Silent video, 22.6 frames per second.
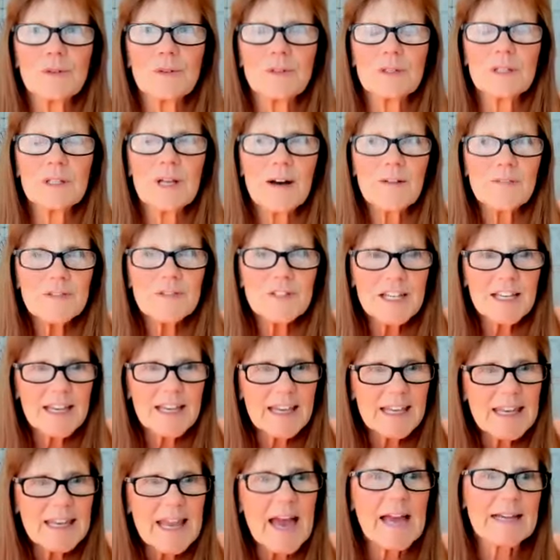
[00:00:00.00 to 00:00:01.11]
love to
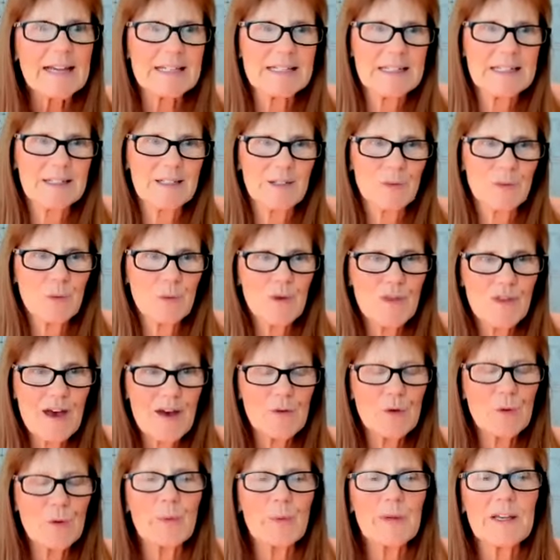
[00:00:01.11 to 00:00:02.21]
connect with
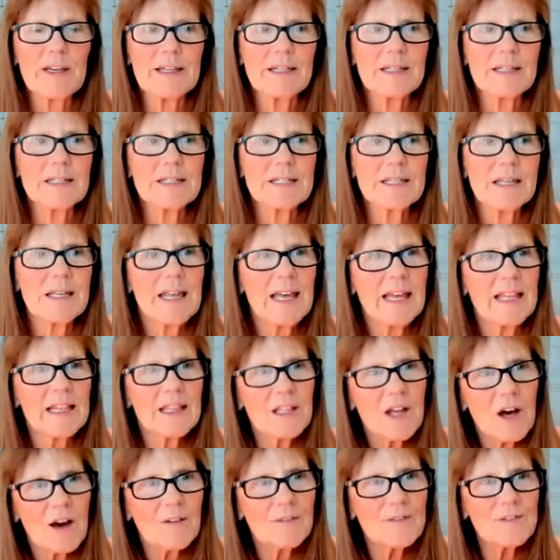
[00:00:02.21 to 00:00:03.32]
other beings, and they
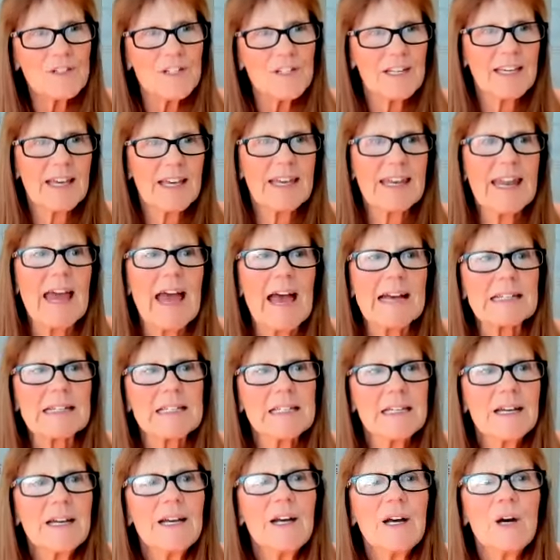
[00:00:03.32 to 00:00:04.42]
love to
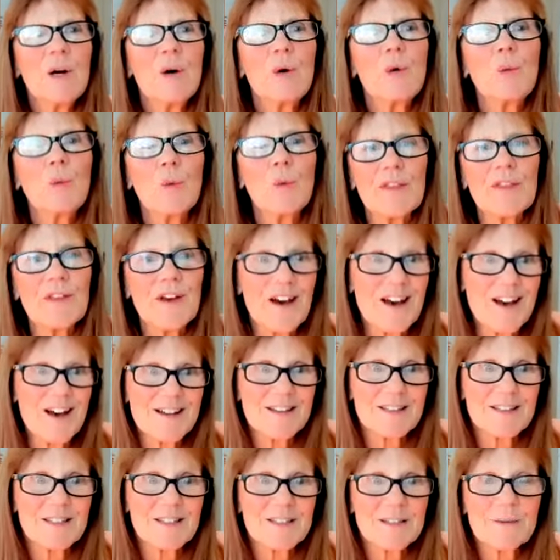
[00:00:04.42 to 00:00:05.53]
connect with
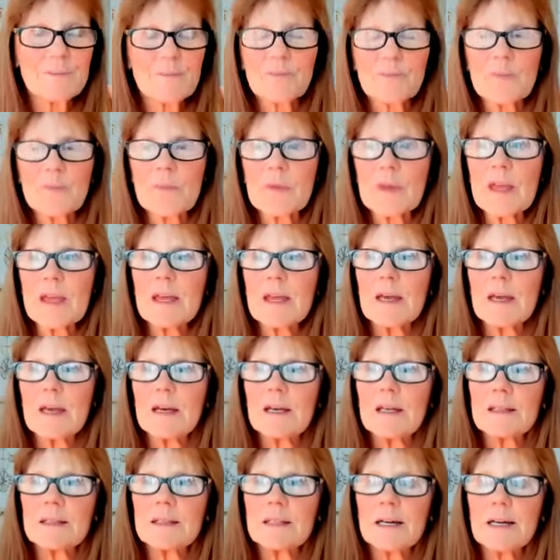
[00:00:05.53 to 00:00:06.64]
us.
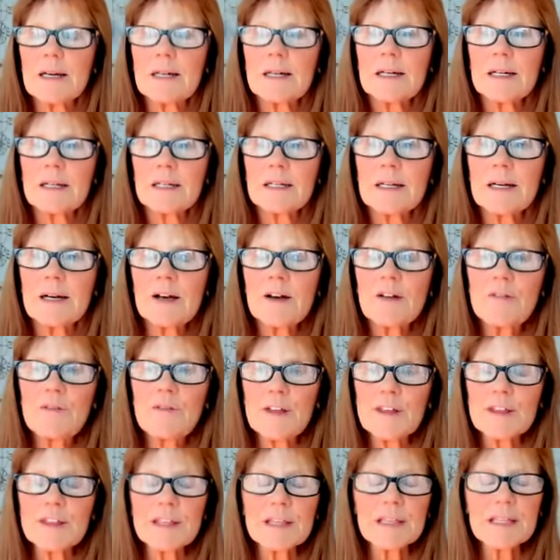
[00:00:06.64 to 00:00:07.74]
The
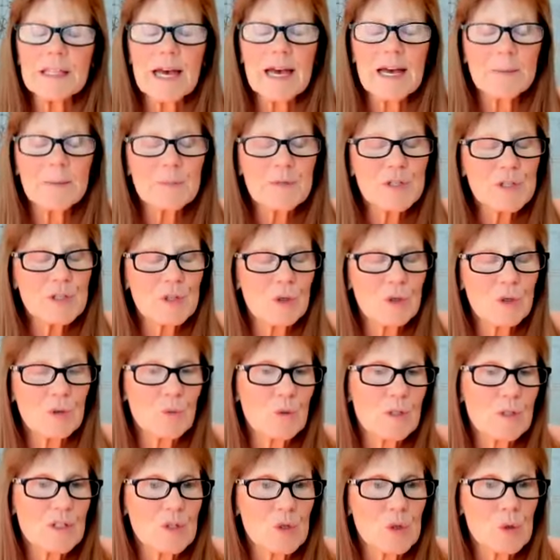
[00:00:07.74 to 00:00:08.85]
5th episode
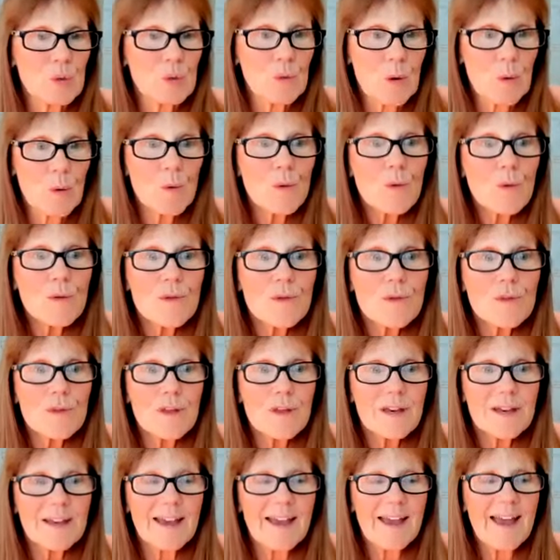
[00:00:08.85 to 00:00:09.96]
was growth,
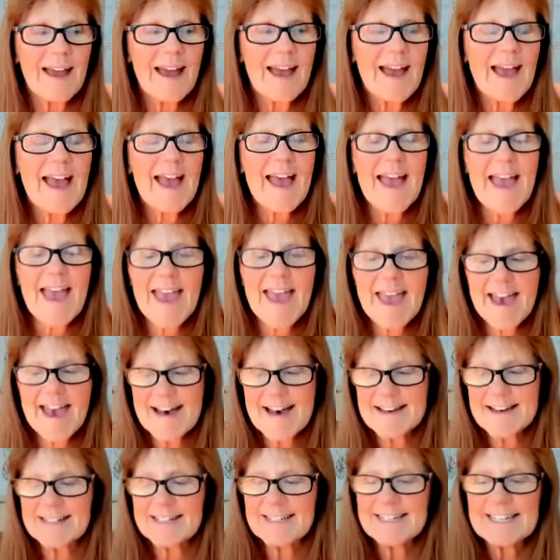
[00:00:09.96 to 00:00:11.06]

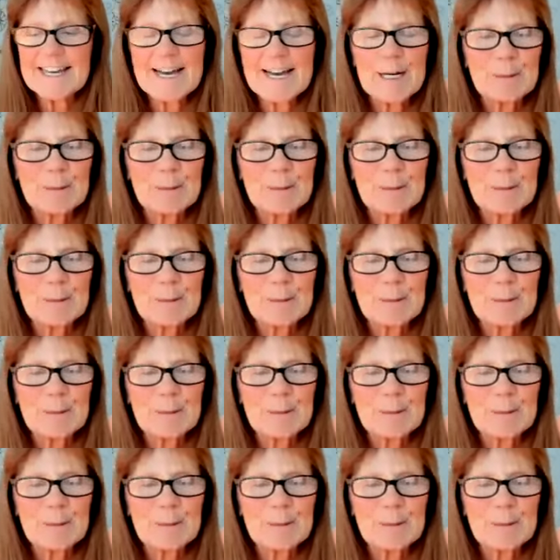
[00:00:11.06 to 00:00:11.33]
and